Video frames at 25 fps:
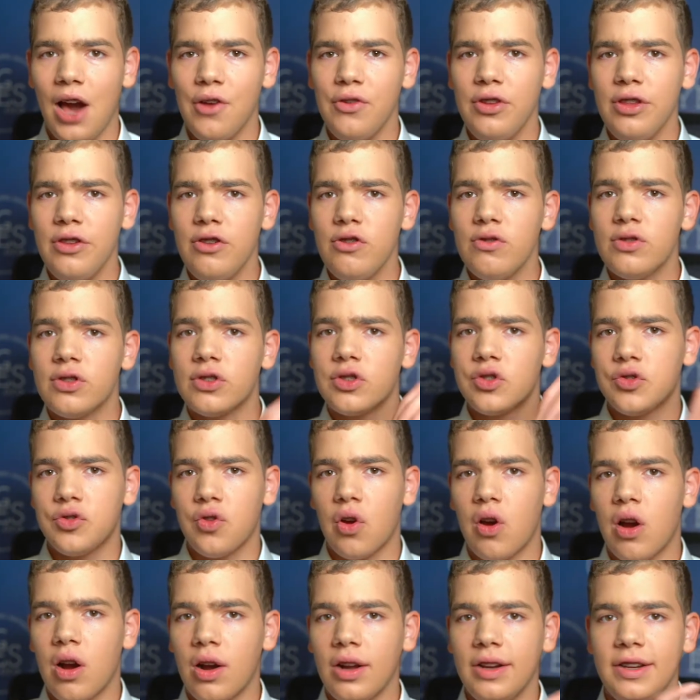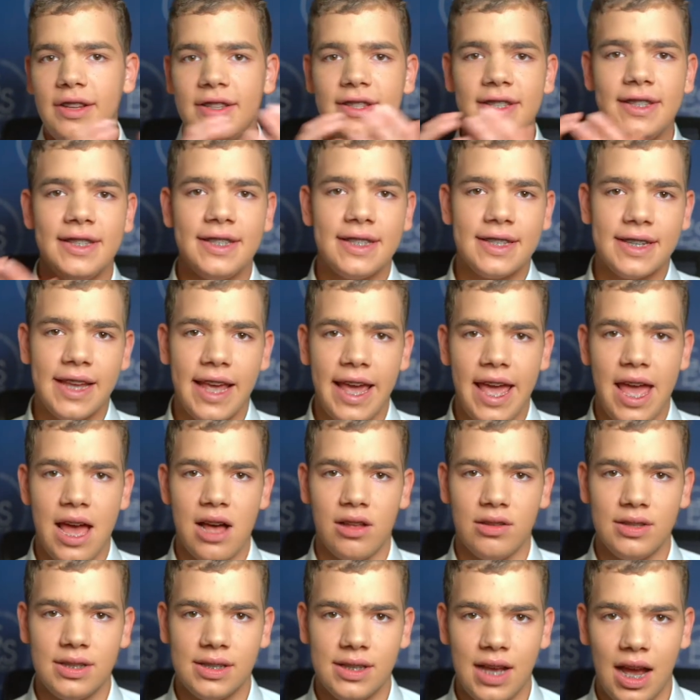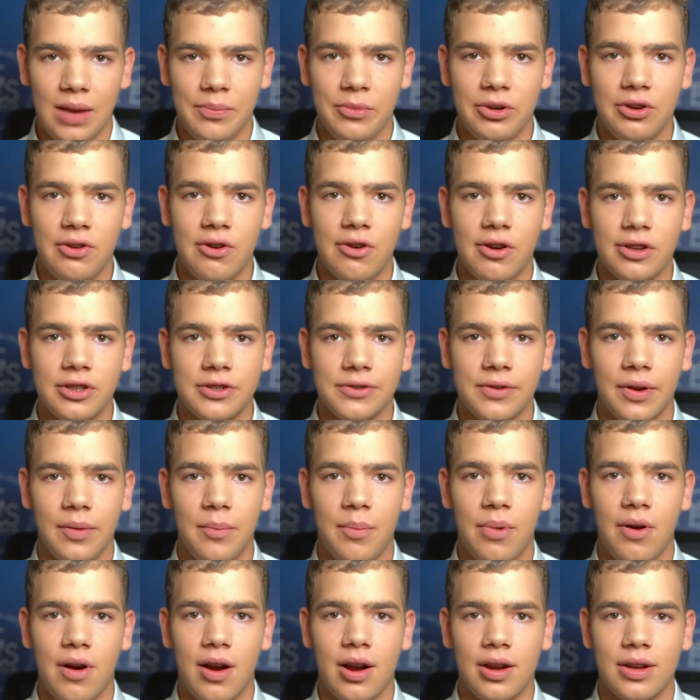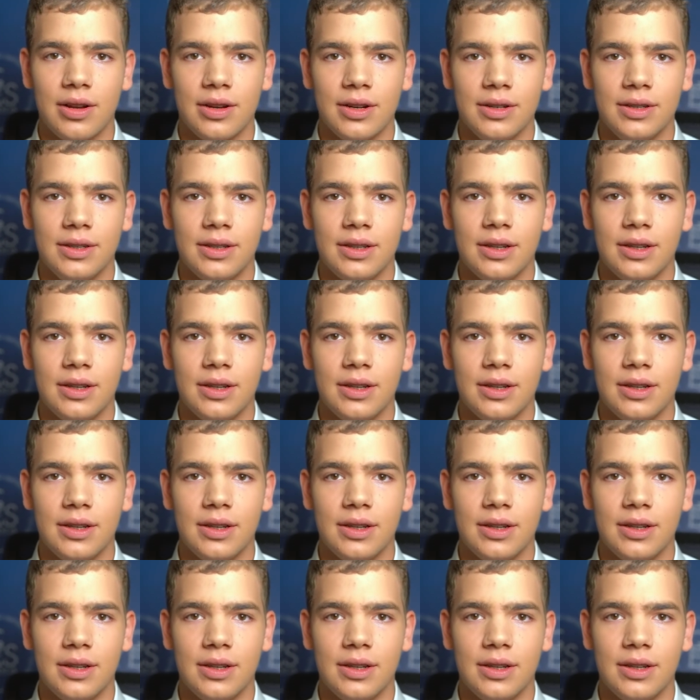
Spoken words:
did you start and scale Simon-Kucher Partners?